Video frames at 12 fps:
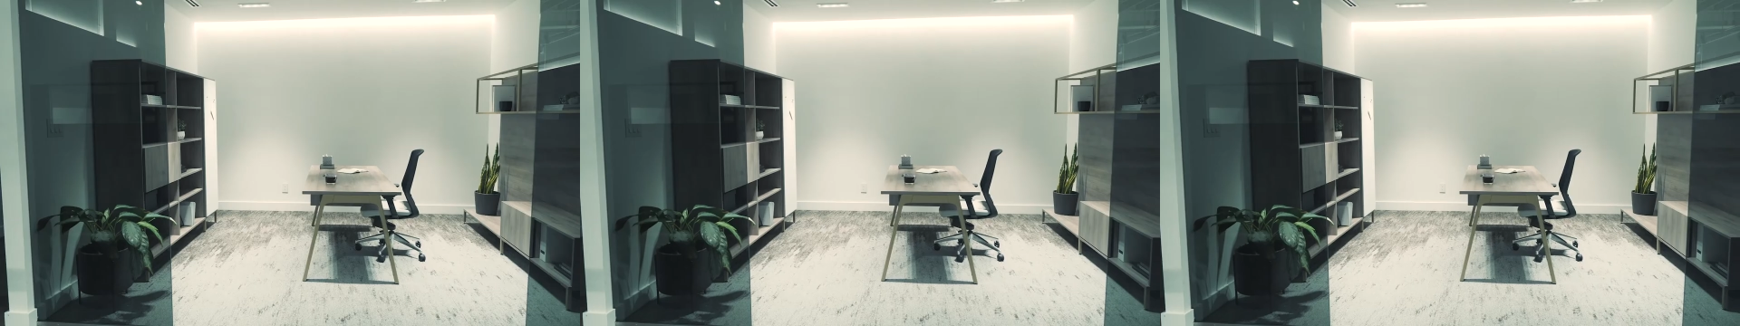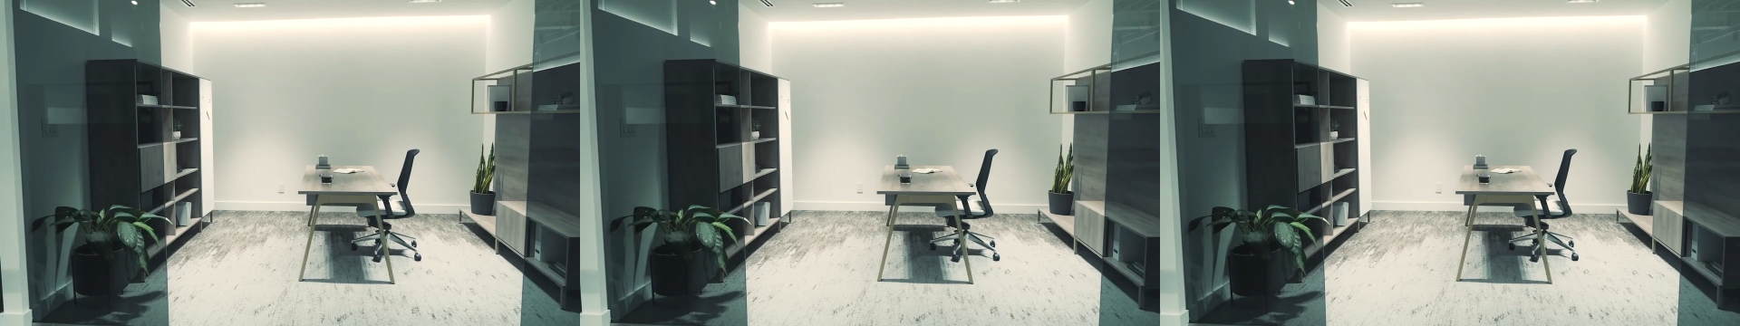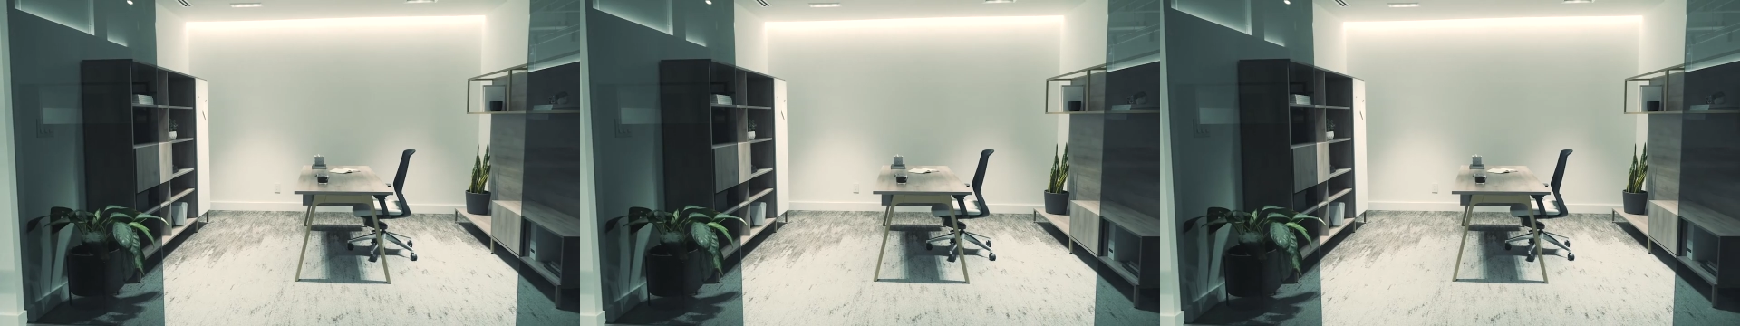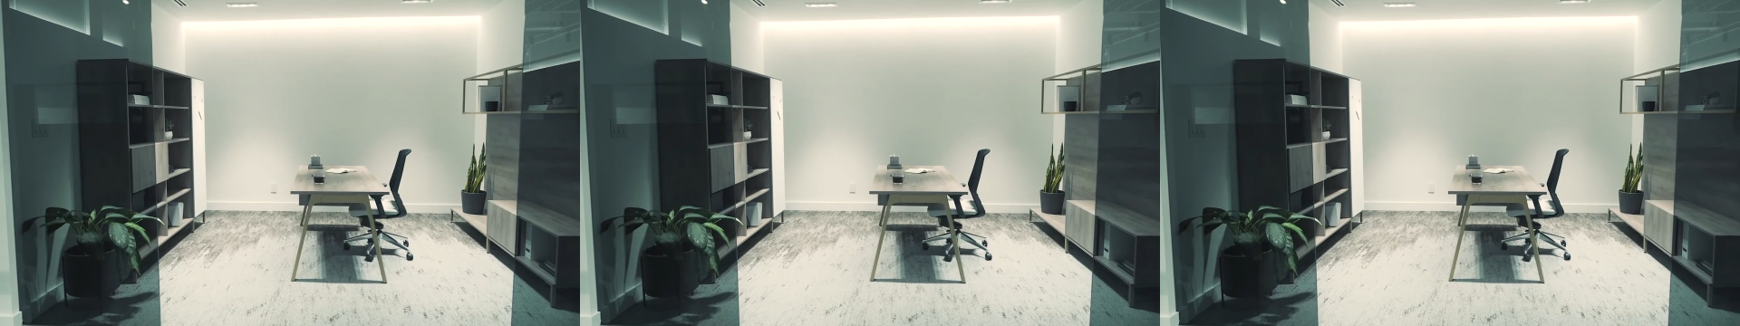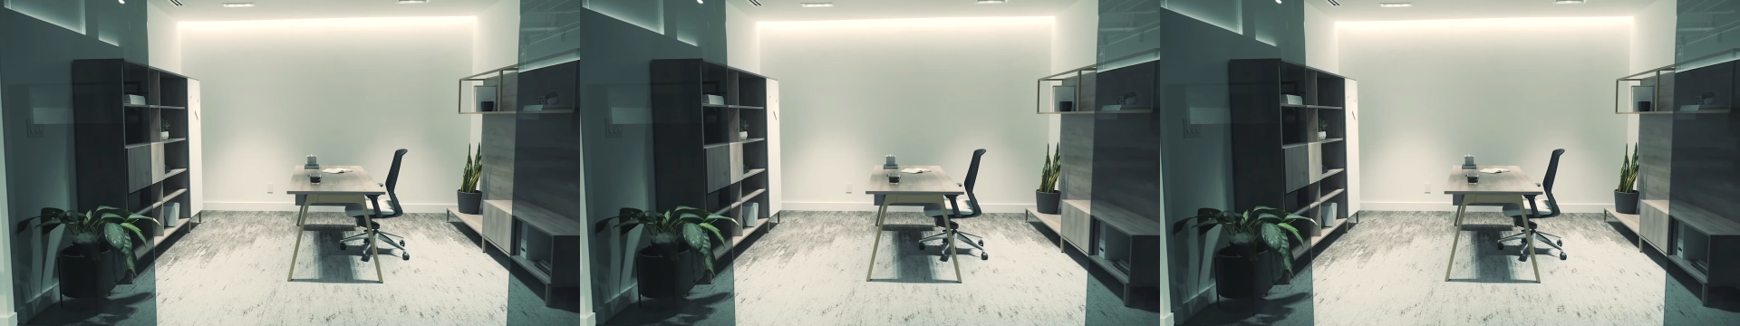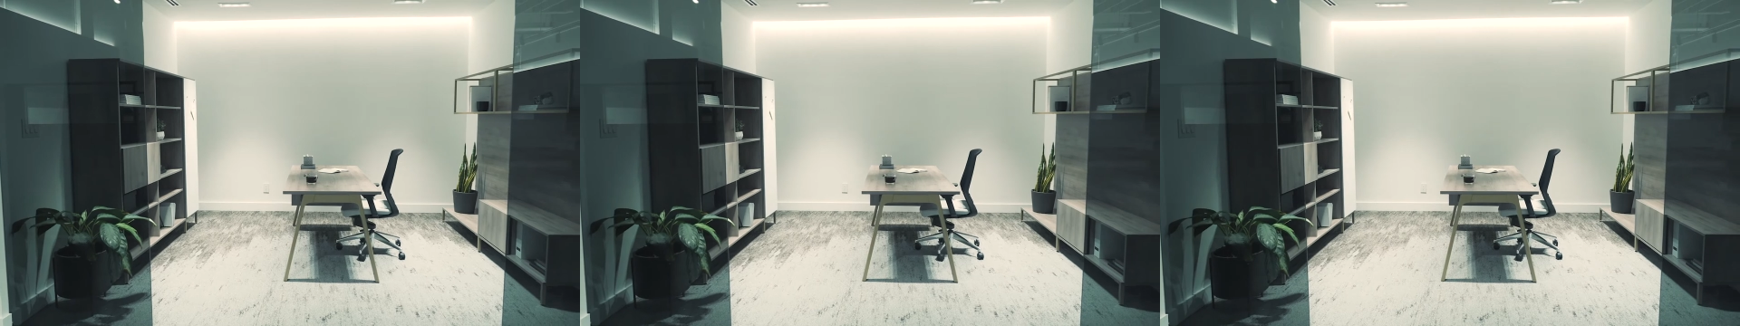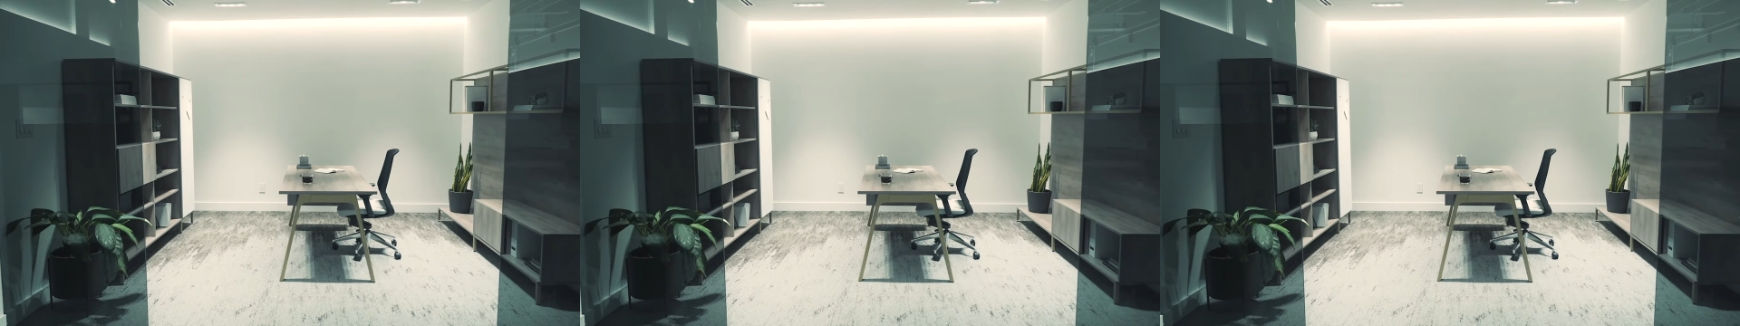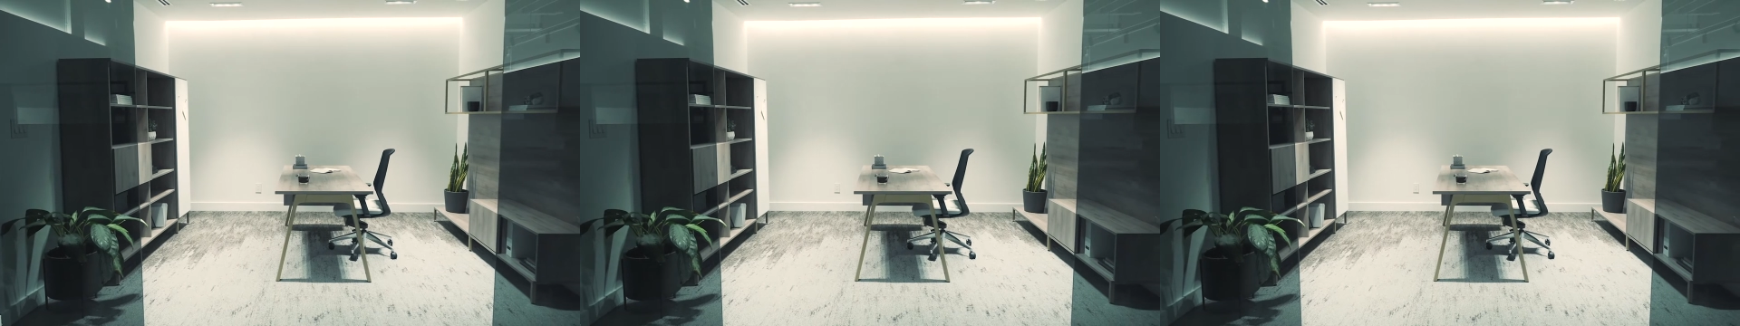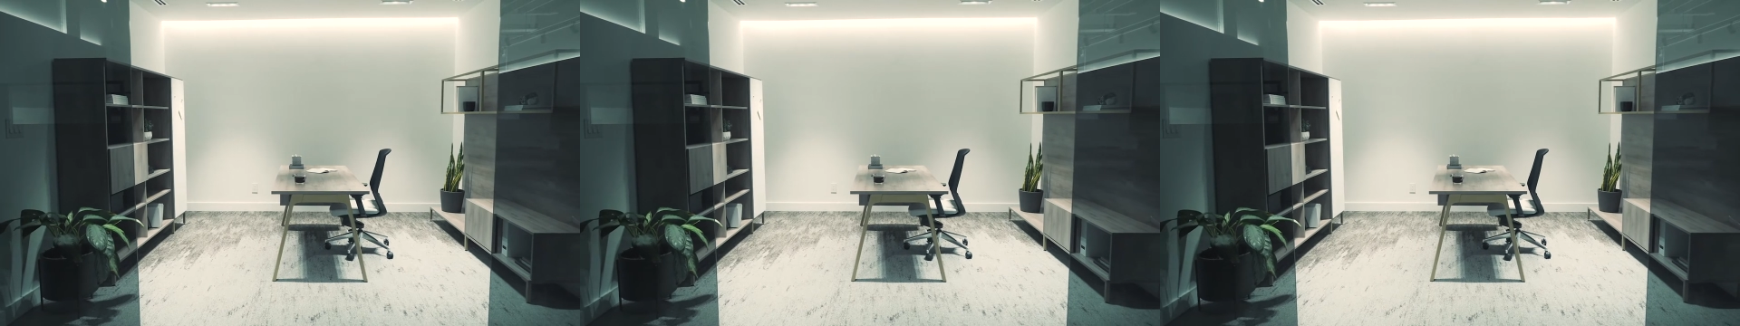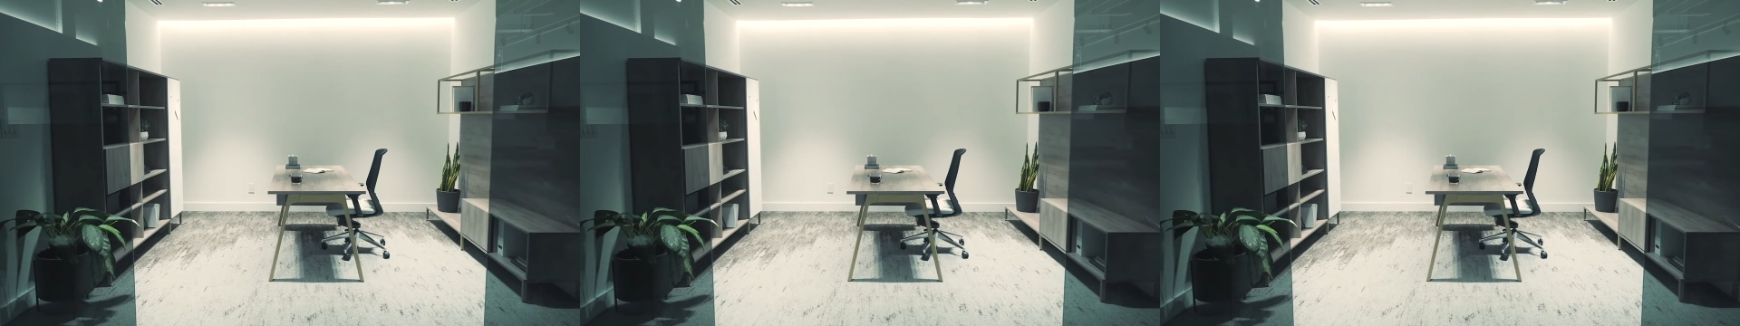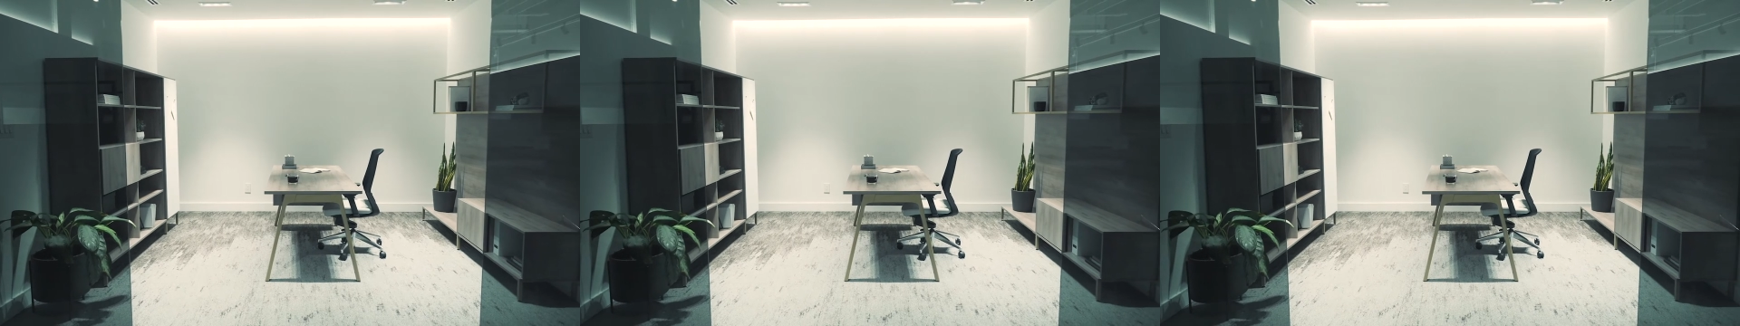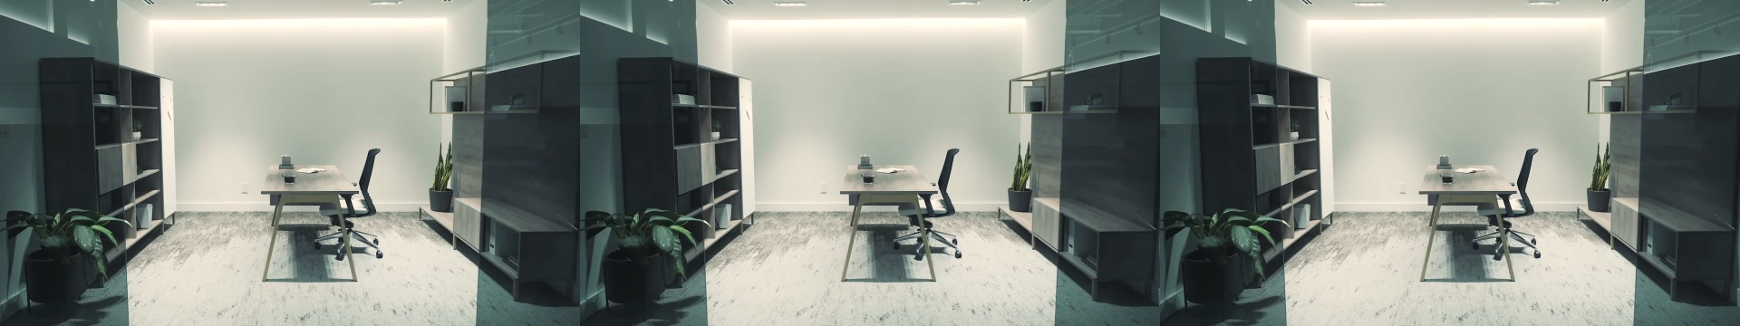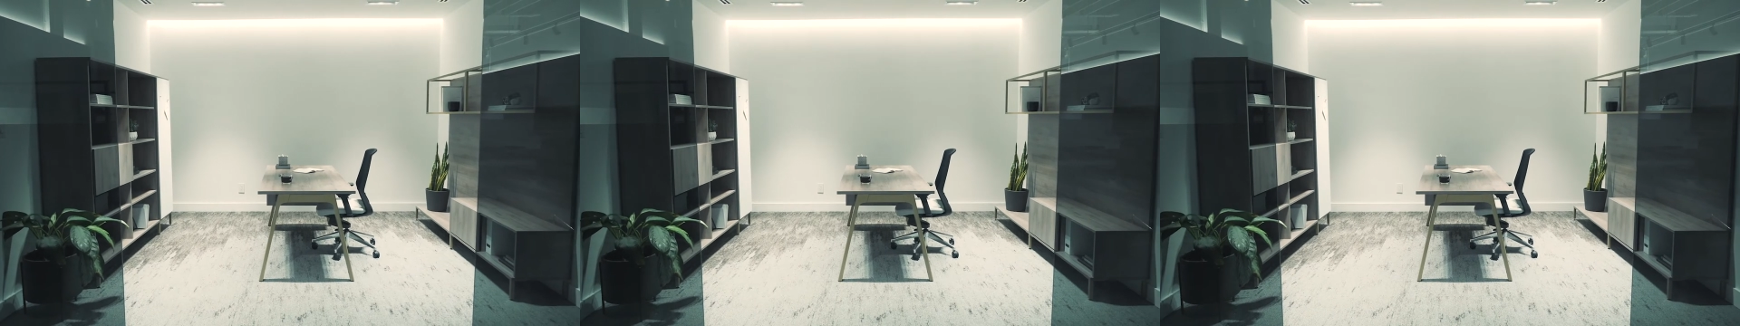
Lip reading: Nobody's mouth can be seen.